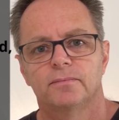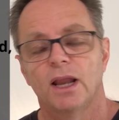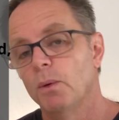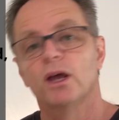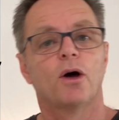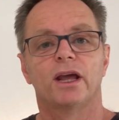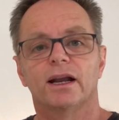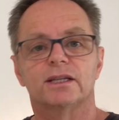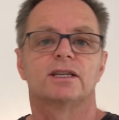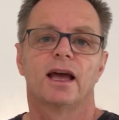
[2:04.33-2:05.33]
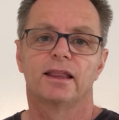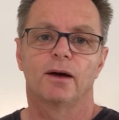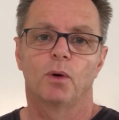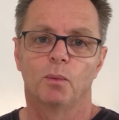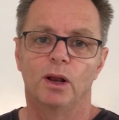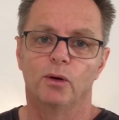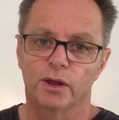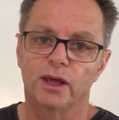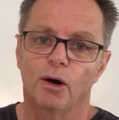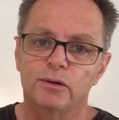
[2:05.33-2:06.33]
Now, we can only understand that when we look
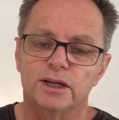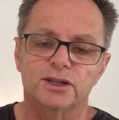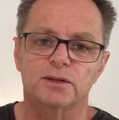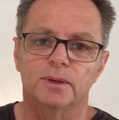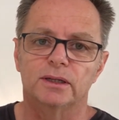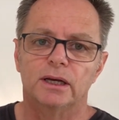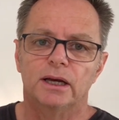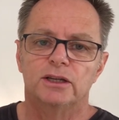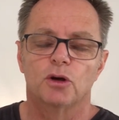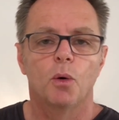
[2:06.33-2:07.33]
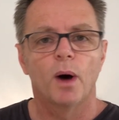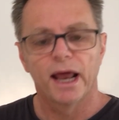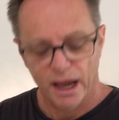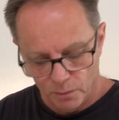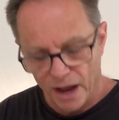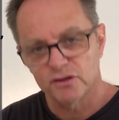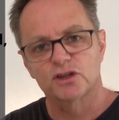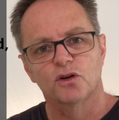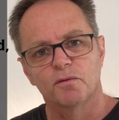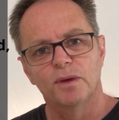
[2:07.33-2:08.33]
at the Old Testament. So on one hand, we have to
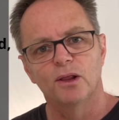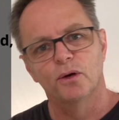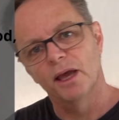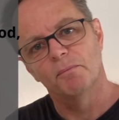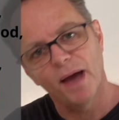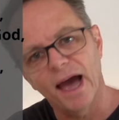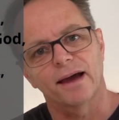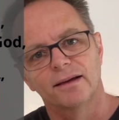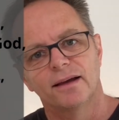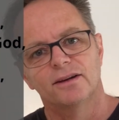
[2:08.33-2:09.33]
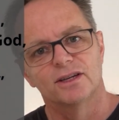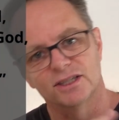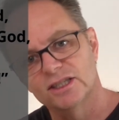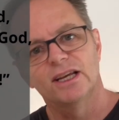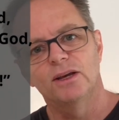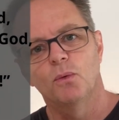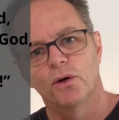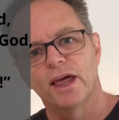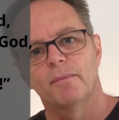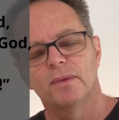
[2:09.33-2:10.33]
sort of be looking back to see
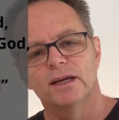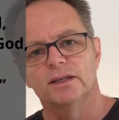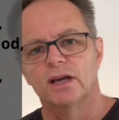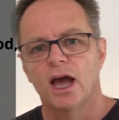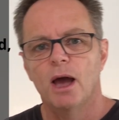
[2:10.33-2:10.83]
what that means.